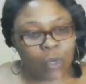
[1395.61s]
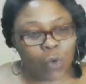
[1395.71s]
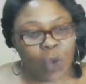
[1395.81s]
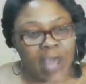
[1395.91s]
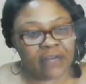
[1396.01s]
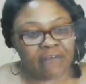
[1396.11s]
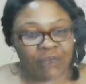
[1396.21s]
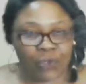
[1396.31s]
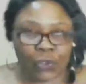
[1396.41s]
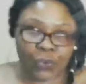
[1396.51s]
quite a
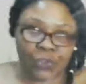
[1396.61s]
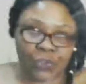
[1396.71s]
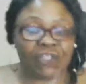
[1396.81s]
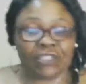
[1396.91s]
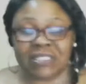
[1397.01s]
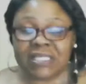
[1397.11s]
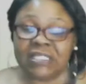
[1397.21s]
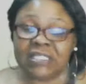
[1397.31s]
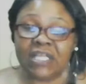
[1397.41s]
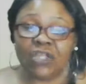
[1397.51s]
few
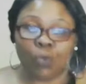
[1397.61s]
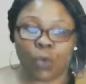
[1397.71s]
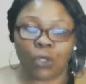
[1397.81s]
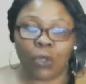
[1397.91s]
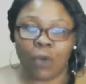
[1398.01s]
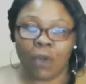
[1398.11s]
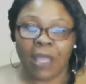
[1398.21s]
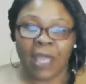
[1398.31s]
deficiencies in the world,